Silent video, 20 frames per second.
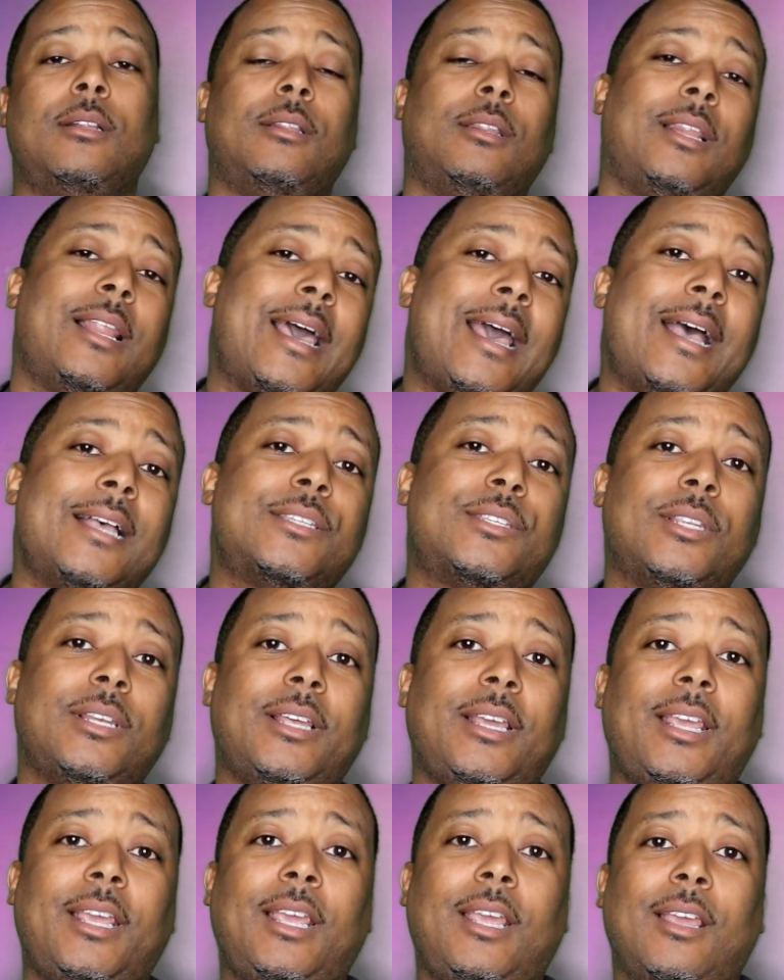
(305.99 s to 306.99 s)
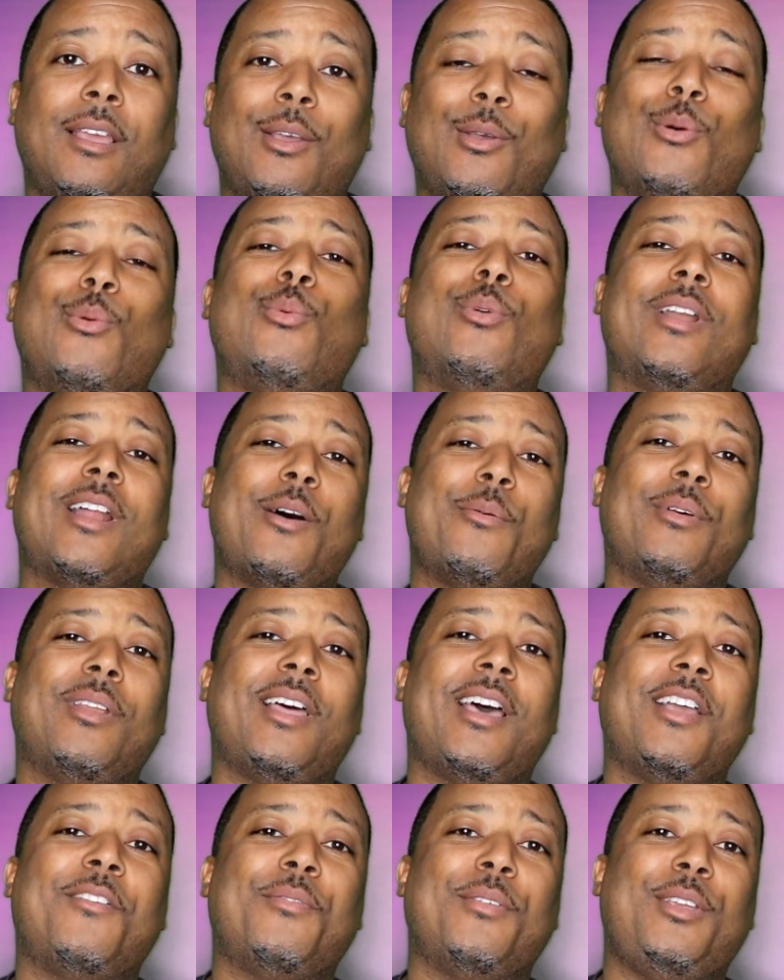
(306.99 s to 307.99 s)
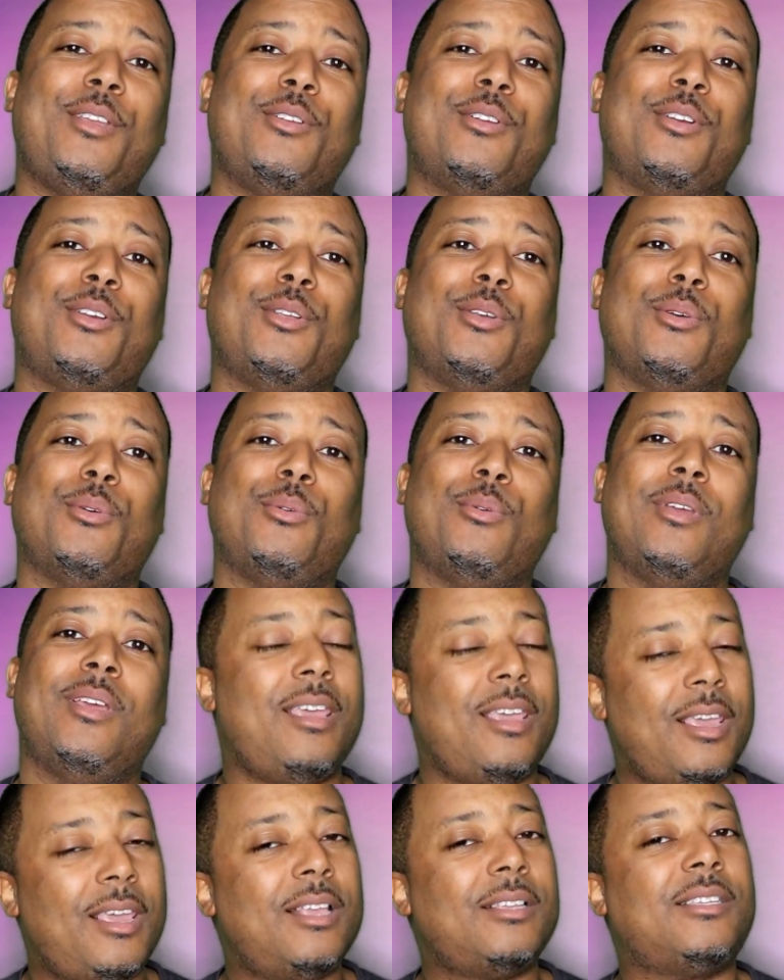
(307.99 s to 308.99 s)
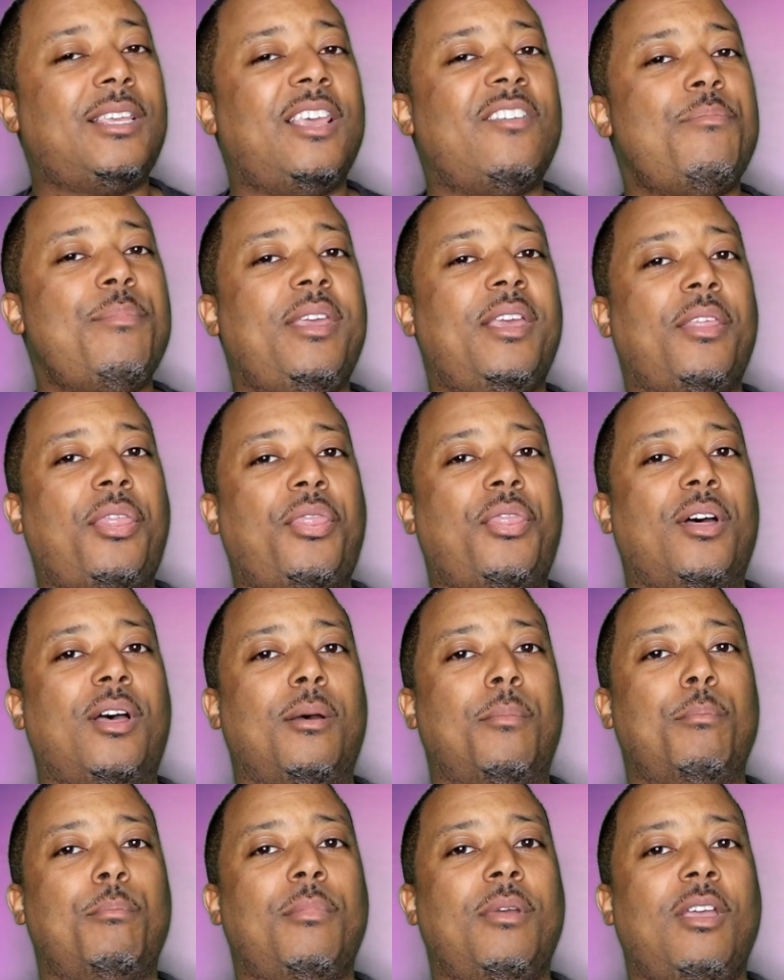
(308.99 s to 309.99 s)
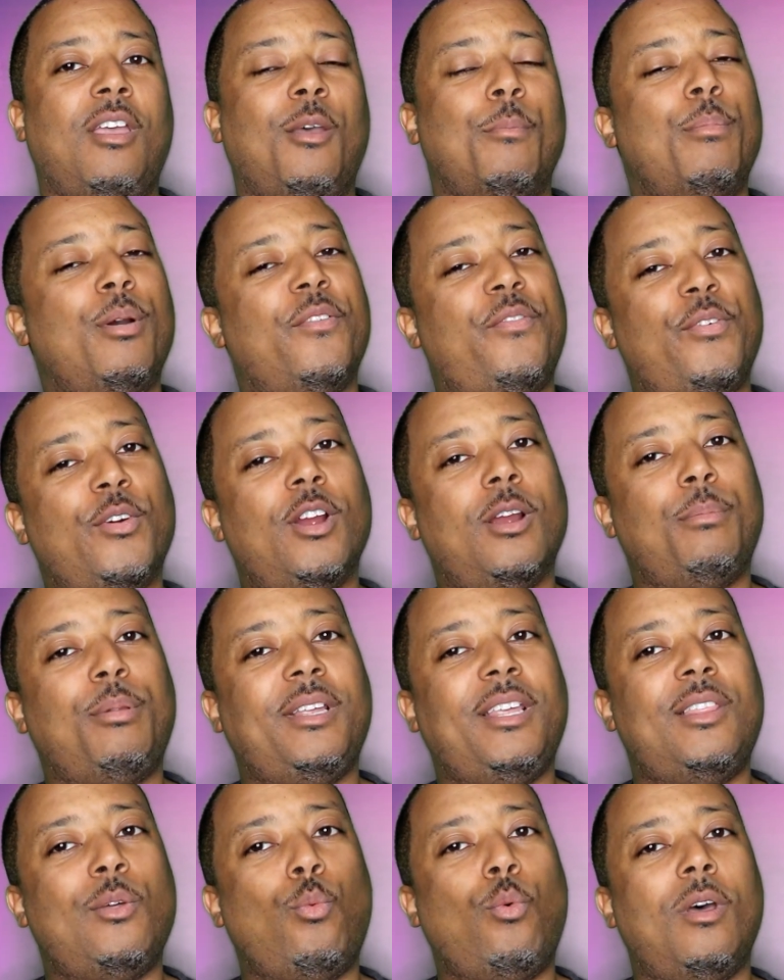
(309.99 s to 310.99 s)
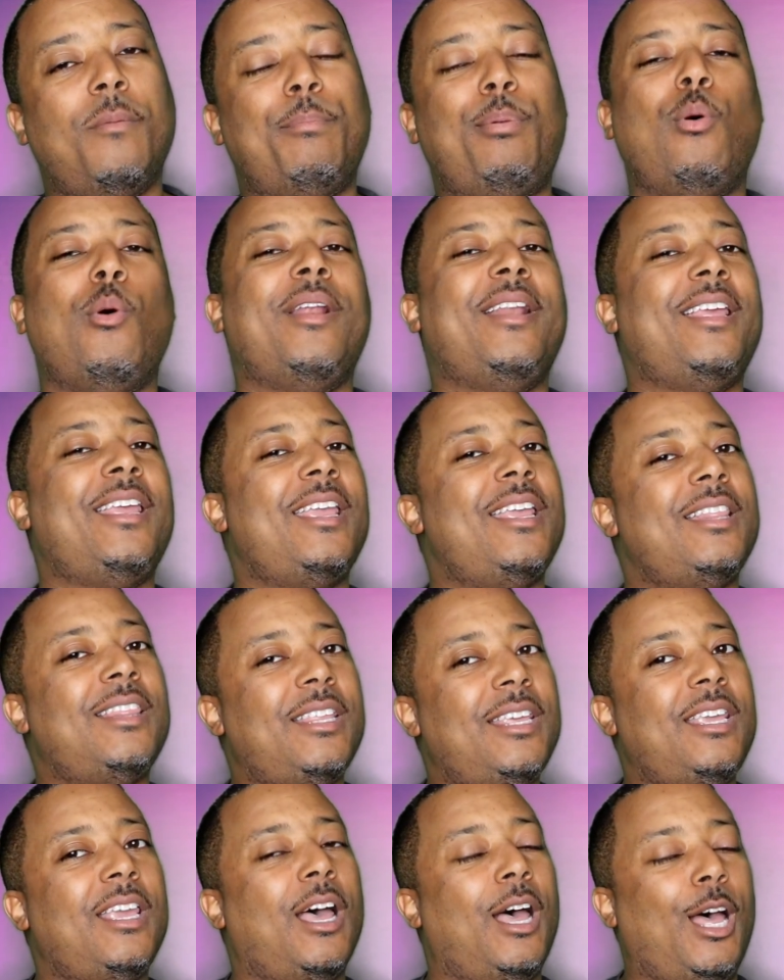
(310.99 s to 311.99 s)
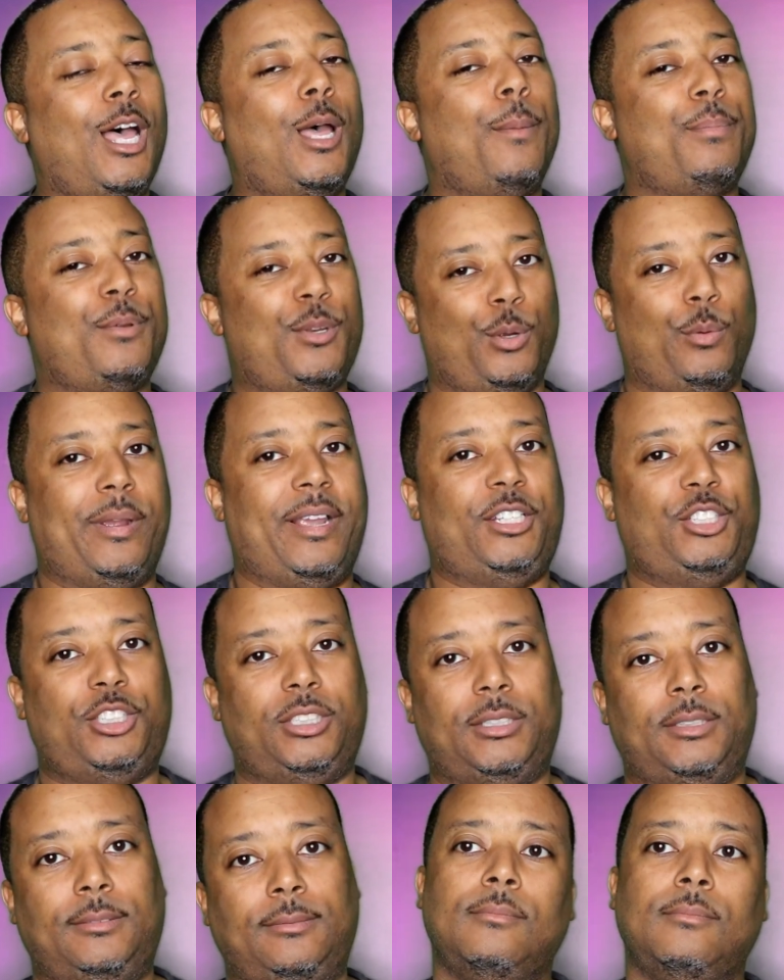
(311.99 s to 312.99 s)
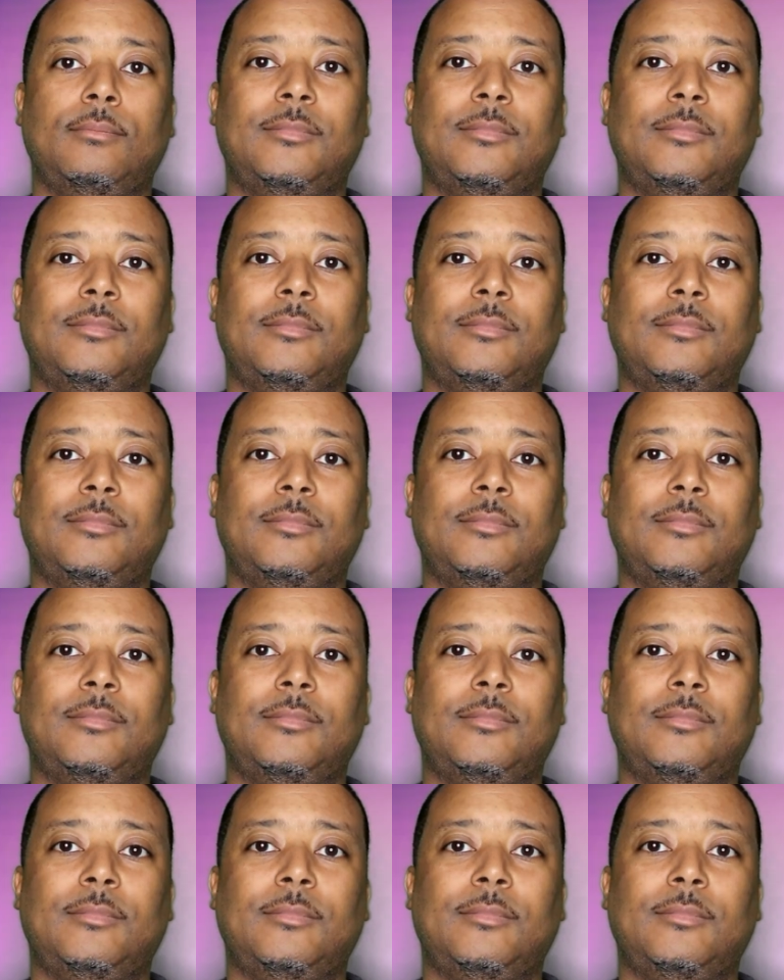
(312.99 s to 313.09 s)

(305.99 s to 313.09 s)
Lastly, what I would like for you to do is give me a thumb, preferably the one pointed in the up direction.